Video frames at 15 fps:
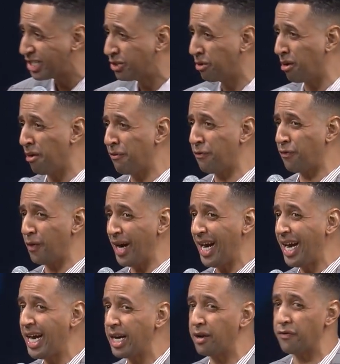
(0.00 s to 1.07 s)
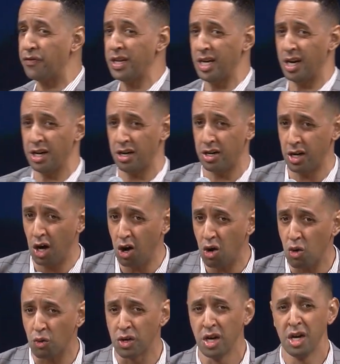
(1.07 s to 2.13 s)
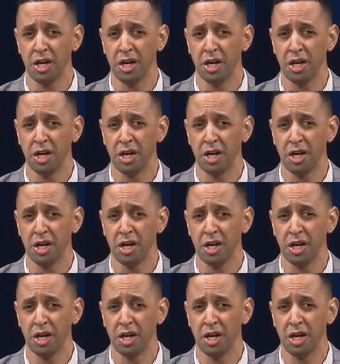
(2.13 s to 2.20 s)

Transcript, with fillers: You're afraid of the unknown.